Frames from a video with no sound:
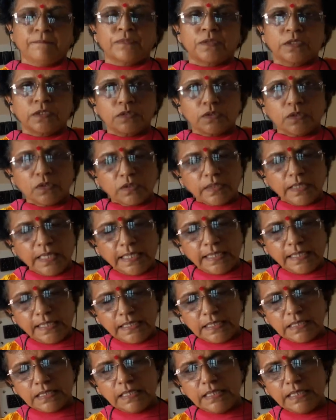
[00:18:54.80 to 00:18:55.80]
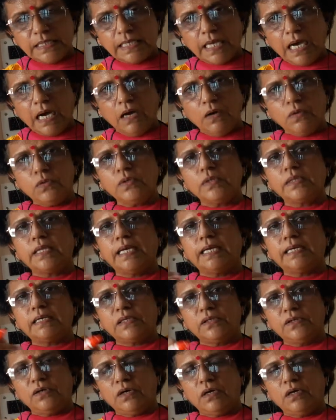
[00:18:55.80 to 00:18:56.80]
So there is a doubt
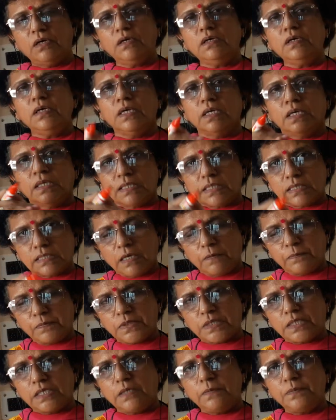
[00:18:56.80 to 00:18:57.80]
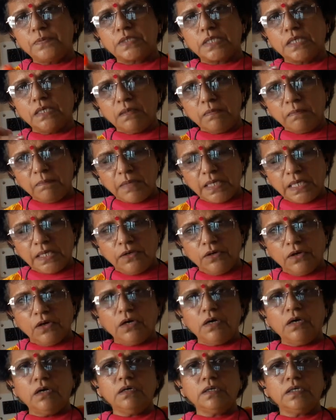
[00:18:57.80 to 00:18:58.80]
that your subscription may
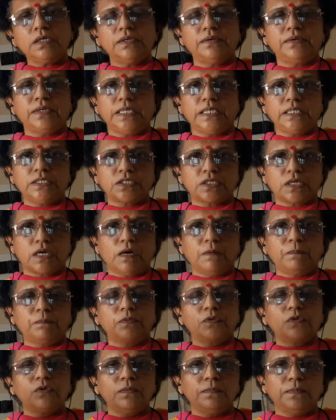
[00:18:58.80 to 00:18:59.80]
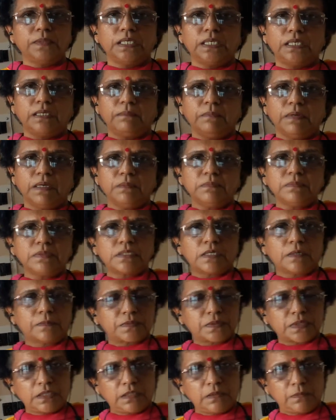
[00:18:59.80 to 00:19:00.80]
not reach up to minimum
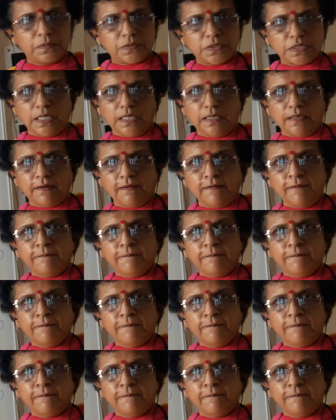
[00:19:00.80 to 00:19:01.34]
subscription.